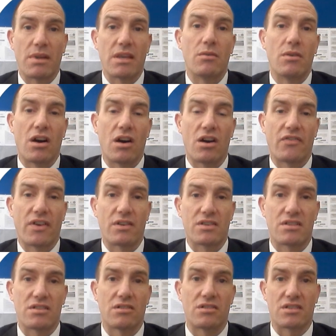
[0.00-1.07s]
to be half-hour
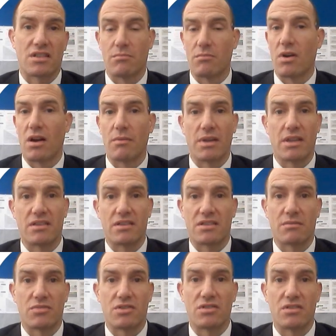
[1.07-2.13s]
slots. It might be that
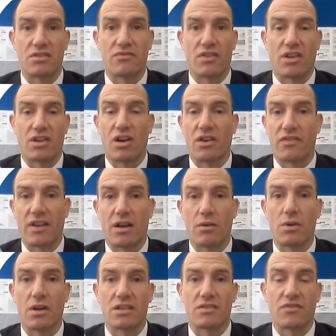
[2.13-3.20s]
some students find half an hour
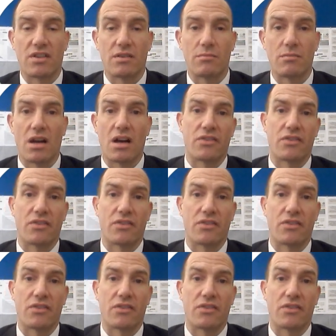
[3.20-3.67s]
works for them,